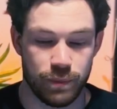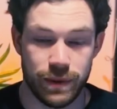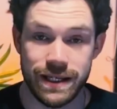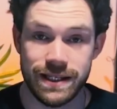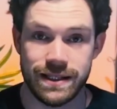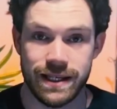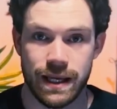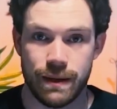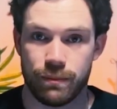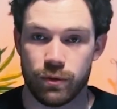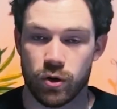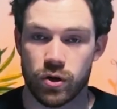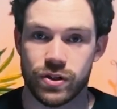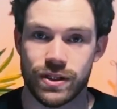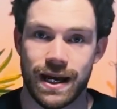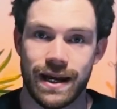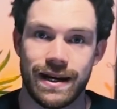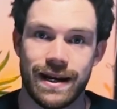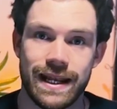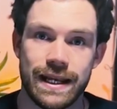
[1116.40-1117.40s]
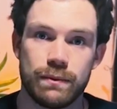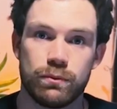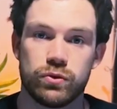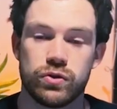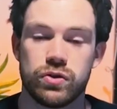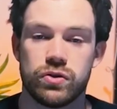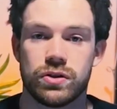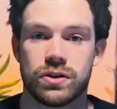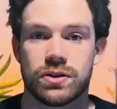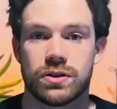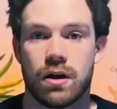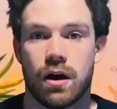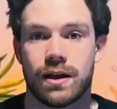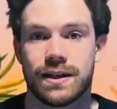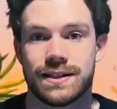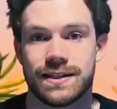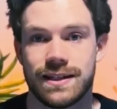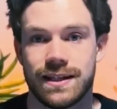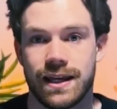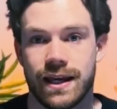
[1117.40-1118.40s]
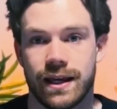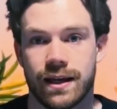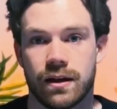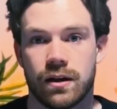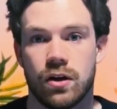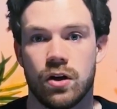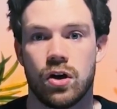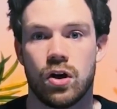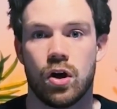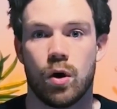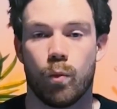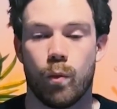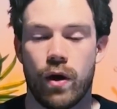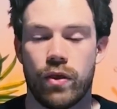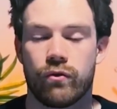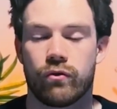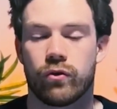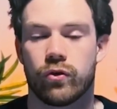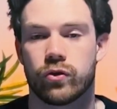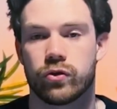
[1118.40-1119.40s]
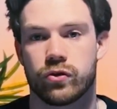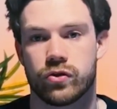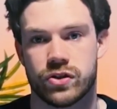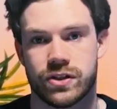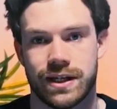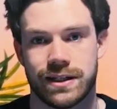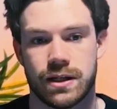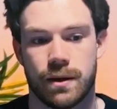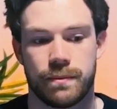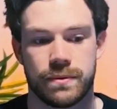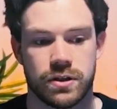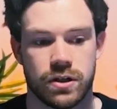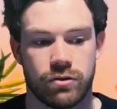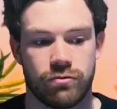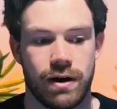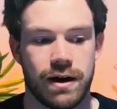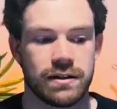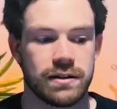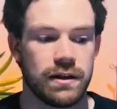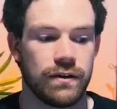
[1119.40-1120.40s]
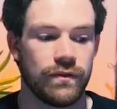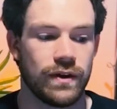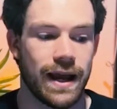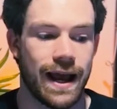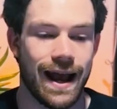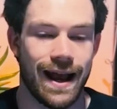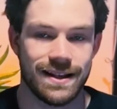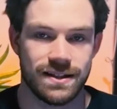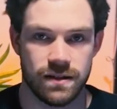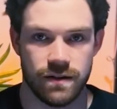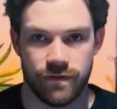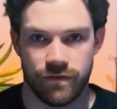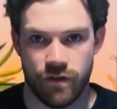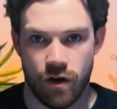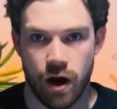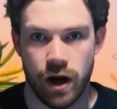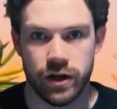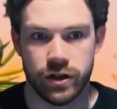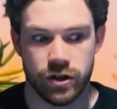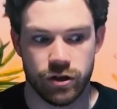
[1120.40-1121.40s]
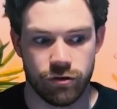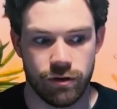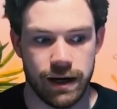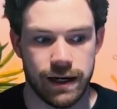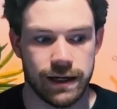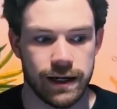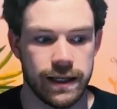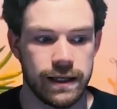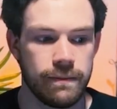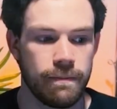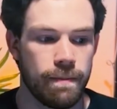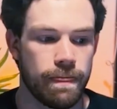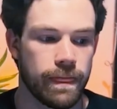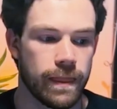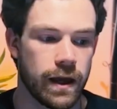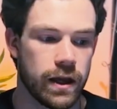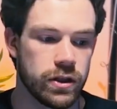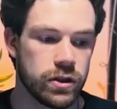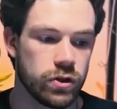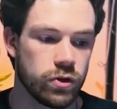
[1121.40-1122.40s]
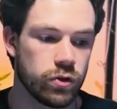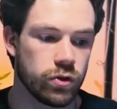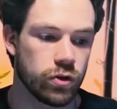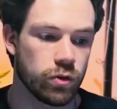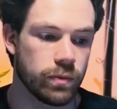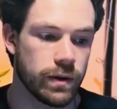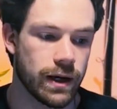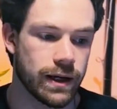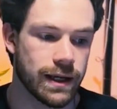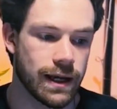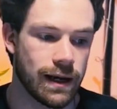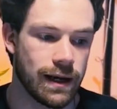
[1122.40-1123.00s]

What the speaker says: piece here because that enables you to start seeing whether or not your setup is correct. And if it hasn't fired correctly, and you'll be able to get